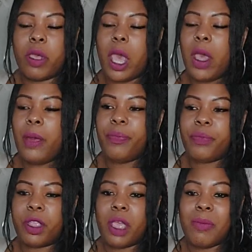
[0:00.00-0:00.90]
um,
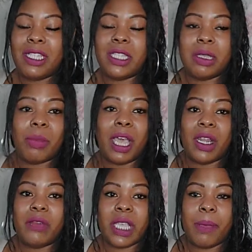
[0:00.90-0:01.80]
committed some
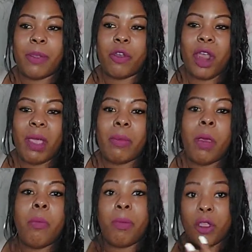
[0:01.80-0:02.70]
kind of type of crime,
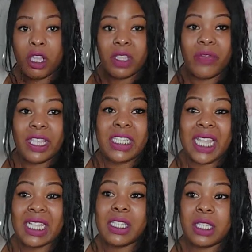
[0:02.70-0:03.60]
but because of their
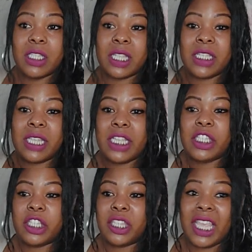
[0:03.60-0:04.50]
status, their
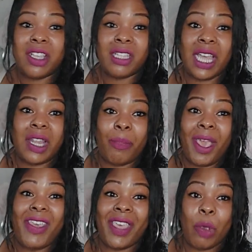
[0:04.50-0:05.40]
status, they could kind of
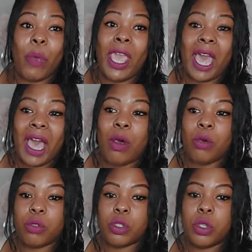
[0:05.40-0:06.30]
pay their way
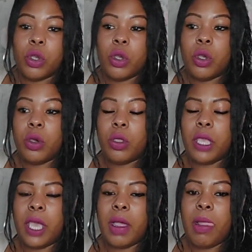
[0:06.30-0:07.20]
out.
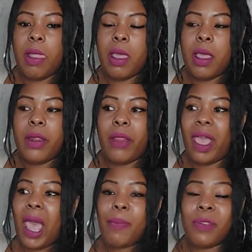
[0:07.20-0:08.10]
Yeah. Now
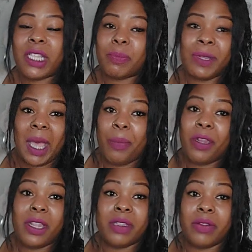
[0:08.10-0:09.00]
that hap- that's been
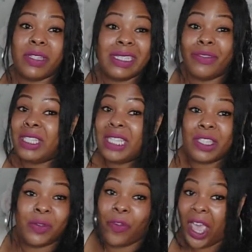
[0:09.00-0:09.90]
happening
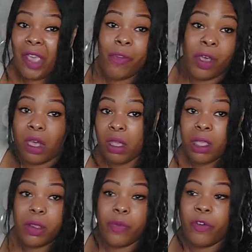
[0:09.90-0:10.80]
since forever
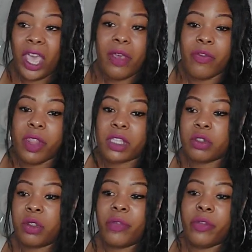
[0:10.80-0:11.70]
forever. That's
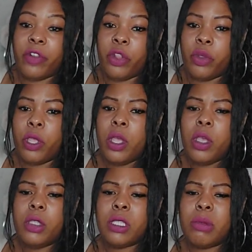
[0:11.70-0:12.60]
not nothing new.
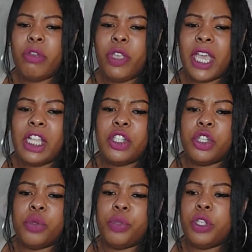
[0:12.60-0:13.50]
Some of you guys, you
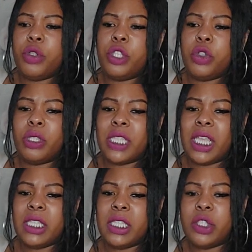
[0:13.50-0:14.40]
could be using your
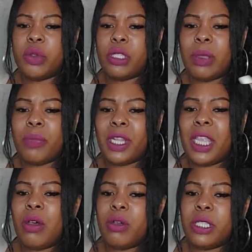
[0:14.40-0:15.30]
status or somebody
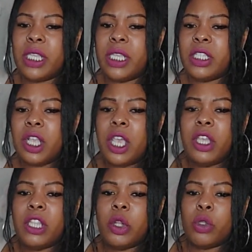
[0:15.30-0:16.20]
else is
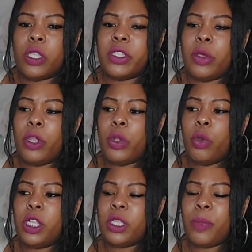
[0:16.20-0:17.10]
in order to, in
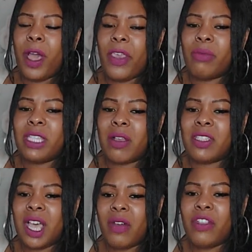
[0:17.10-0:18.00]
order to buy themselves
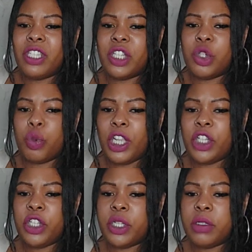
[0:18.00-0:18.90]
out of a
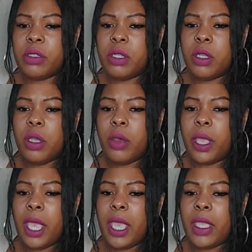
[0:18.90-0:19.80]
situation,
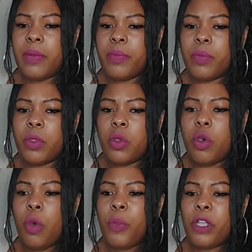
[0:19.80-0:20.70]
okay?
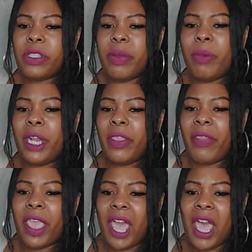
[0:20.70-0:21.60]
Or because of the money that
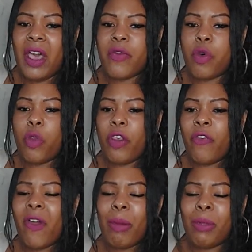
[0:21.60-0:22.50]
they have or the
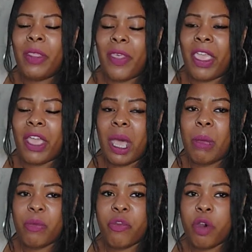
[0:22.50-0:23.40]
family that they
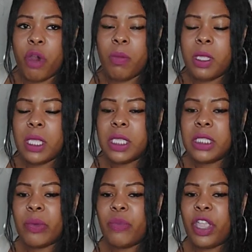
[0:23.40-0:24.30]
come from,
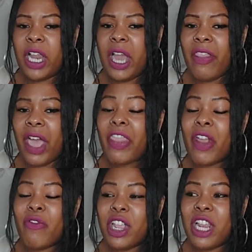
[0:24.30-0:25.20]
something like that.
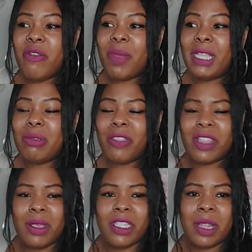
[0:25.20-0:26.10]
That really reminds me of,
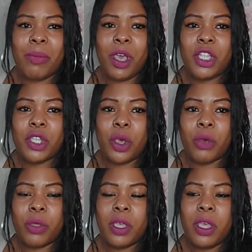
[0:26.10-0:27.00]
is it
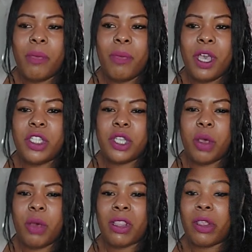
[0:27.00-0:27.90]
Murdo?
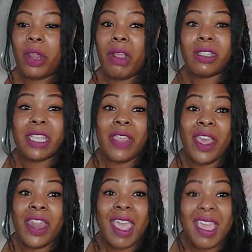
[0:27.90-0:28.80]
Murdo, I don't know how to say
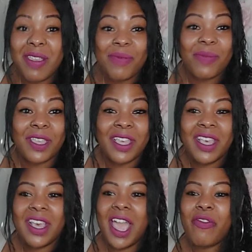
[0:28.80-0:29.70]
their name.
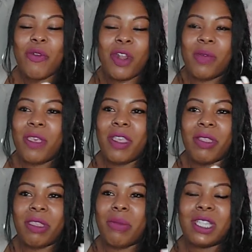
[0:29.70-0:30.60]
Everyone,
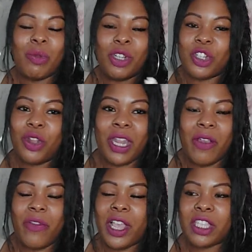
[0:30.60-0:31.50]
you must have watched it on
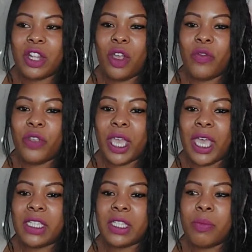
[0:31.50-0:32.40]
Netflix. A lot of you
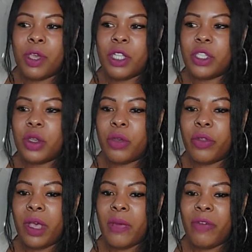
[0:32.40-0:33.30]
guys, the Murdo
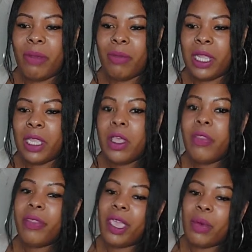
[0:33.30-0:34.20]
um, family,
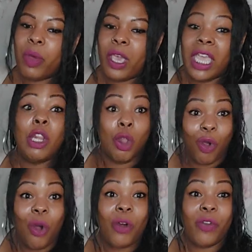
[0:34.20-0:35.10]
they were in
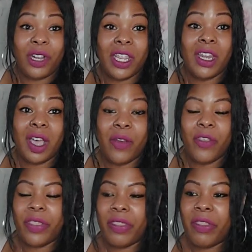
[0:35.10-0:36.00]
law. Funny enough,
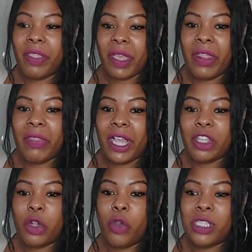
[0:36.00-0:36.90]
they had
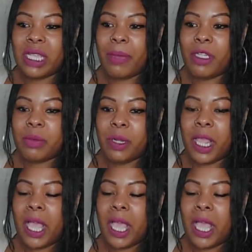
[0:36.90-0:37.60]
the law establishment